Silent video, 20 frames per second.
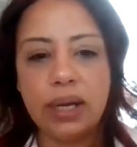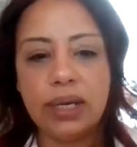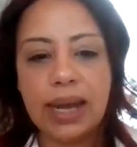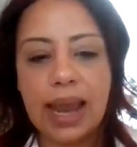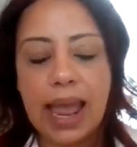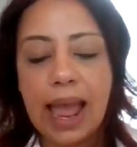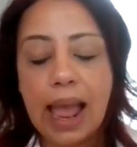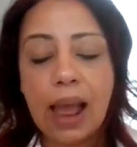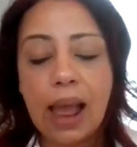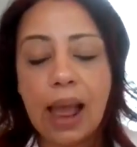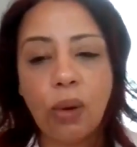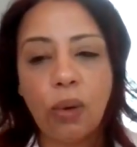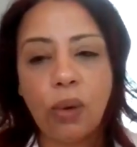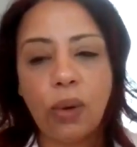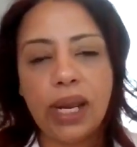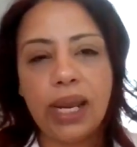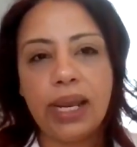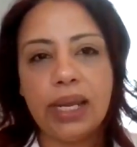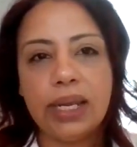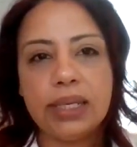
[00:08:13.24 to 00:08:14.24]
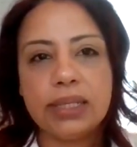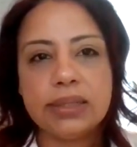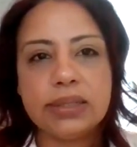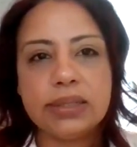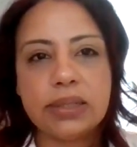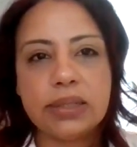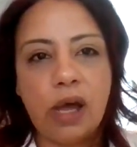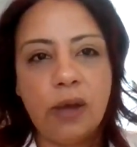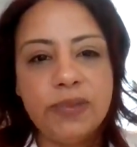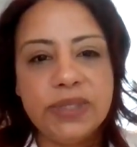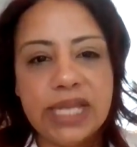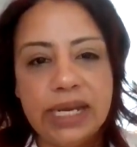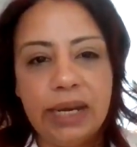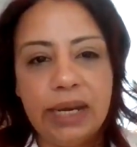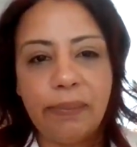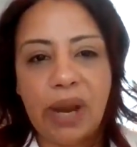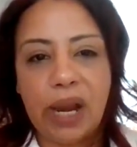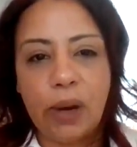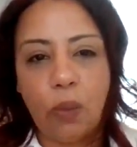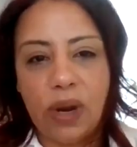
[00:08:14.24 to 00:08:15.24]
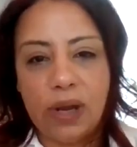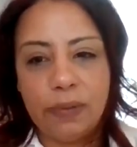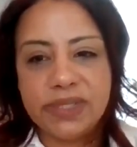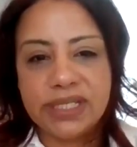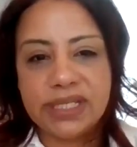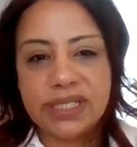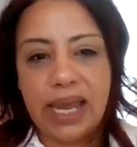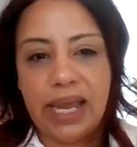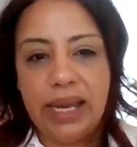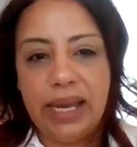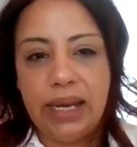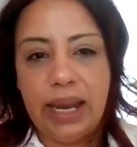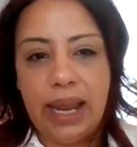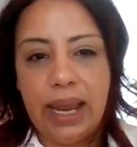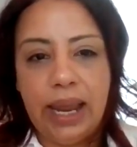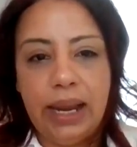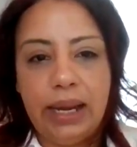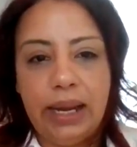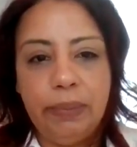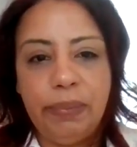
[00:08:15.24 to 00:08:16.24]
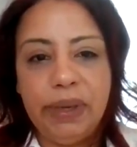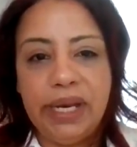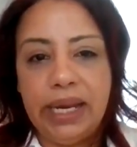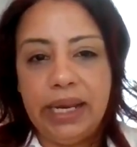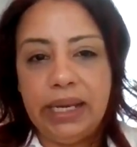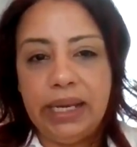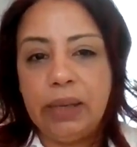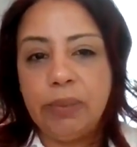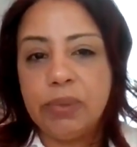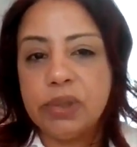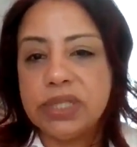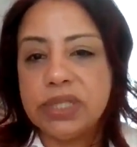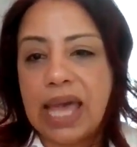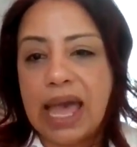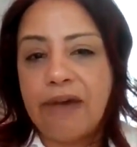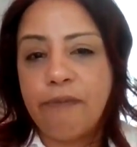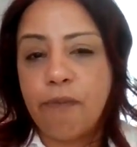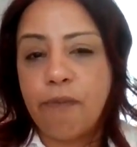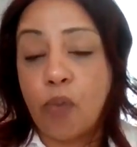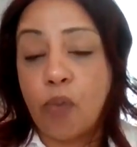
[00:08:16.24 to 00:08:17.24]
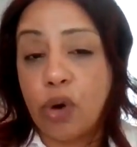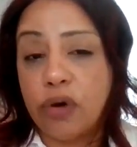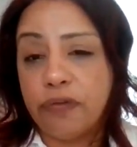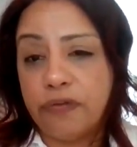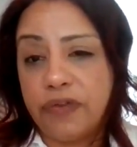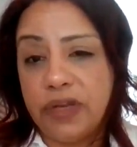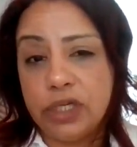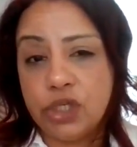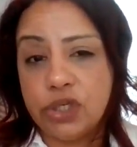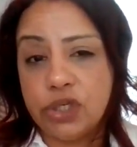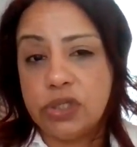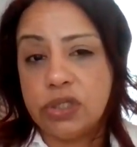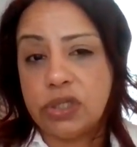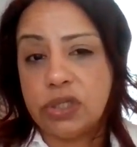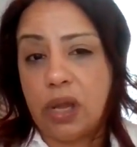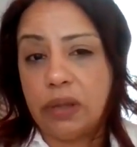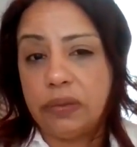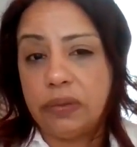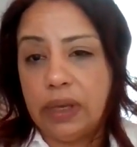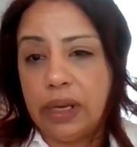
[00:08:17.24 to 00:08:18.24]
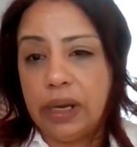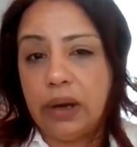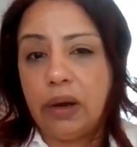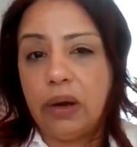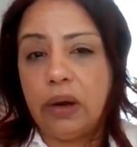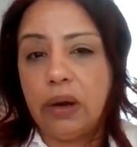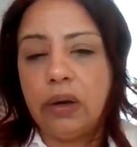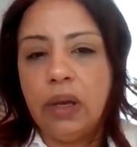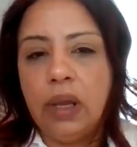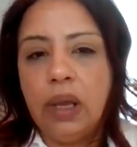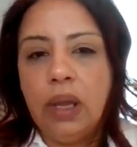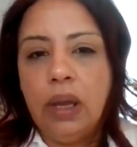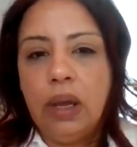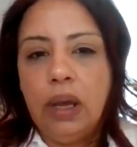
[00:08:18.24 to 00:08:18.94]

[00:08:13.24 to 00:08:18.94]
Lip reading: on now is updating my website and being able to have more features on there.